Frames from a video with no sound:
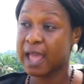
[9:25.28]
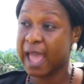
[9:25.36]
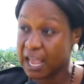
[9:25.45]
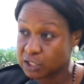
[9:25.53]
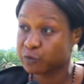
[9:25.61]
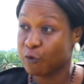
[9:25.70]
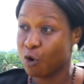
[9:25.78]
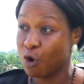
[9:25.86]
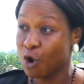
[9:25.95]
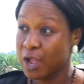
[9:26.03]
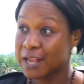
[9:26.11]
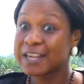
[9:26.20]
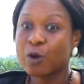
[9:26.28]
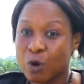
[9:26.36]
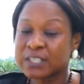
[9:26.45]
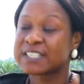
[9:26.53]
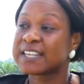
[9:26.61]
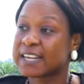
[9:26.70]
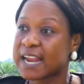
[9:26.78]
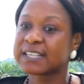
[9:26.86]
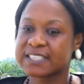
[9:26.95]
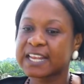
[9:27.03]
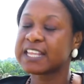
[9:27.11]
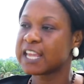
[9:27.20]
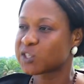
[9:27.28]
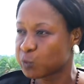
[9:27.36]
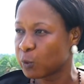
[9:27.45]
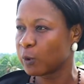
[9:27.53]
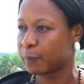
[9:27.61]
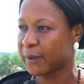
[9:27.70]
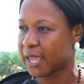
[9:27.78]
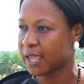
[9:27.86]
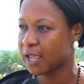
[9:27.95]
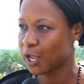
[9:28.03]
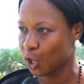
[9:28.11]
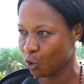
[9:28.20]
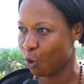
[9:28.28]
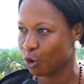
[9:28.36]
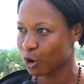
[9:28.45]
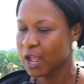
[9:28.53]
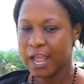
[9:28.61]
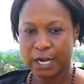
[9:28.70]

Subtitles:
asked for, they considered and said, yes, we will pay in court.